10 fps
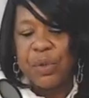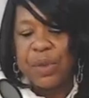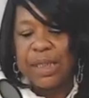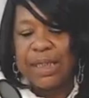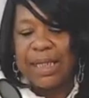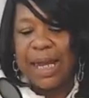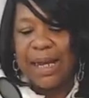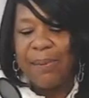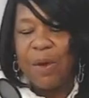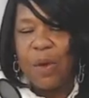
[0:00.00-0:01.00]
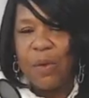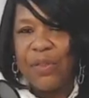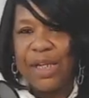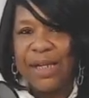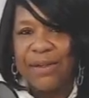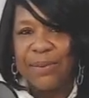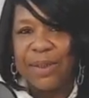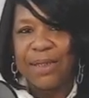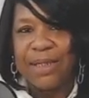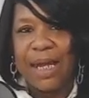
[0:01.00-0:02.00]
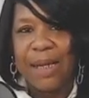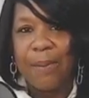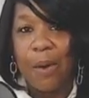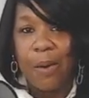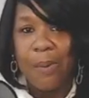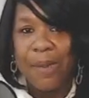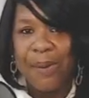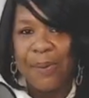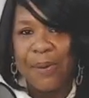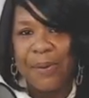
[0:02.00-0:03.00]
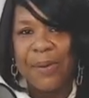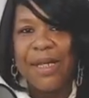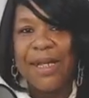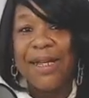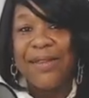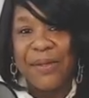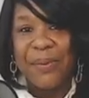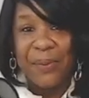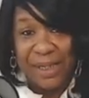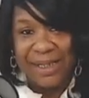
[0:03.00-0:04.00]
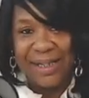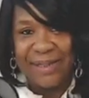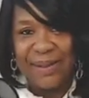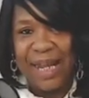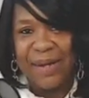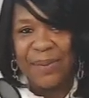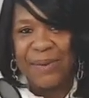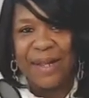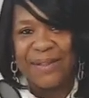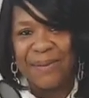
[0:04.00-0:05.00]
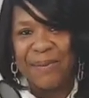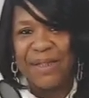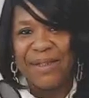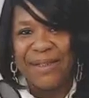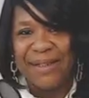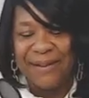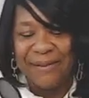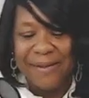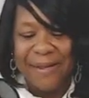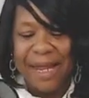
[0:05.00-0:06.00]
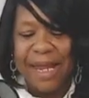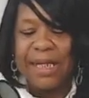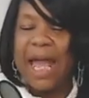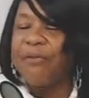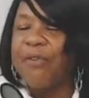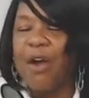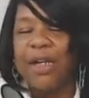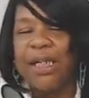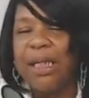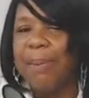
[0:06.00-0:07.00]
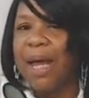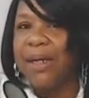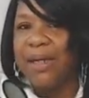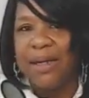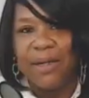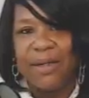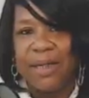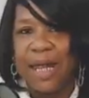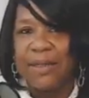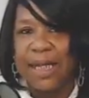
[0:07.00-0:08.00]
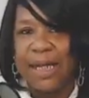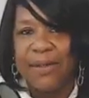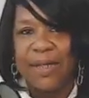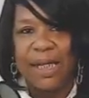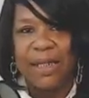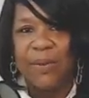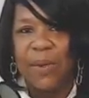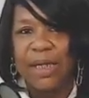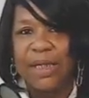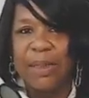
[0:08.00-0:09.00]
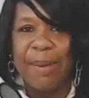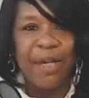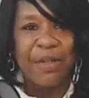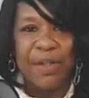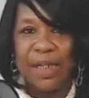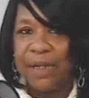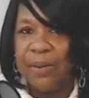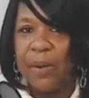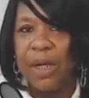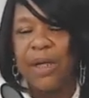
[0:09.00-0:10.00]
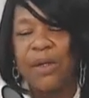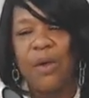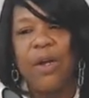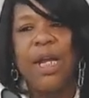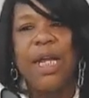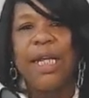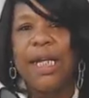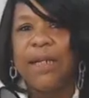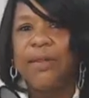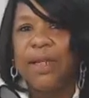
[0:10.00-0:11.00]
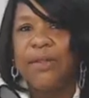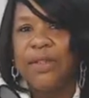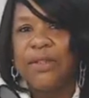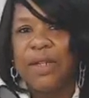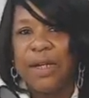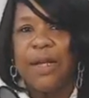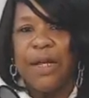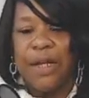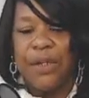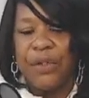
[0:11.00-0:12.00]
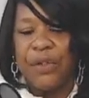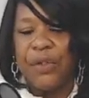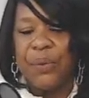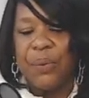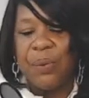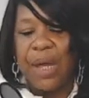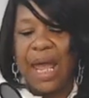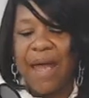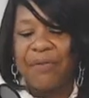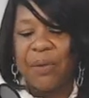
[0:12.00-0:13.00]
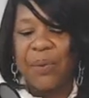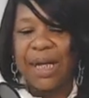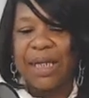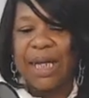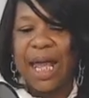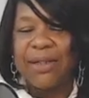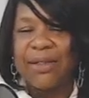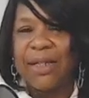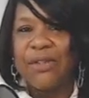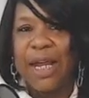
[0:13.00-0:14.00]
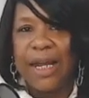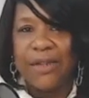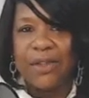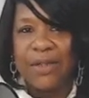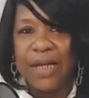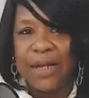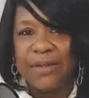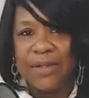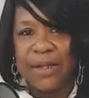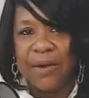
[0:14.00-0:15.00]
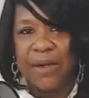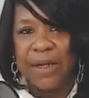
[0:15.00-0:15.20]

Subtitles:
the same old things with the same old people, then we need to take responsibility and not fault anybody. And it's not saying that anyone is better than anyone or anything. It's just that you have to recognize that change is necessary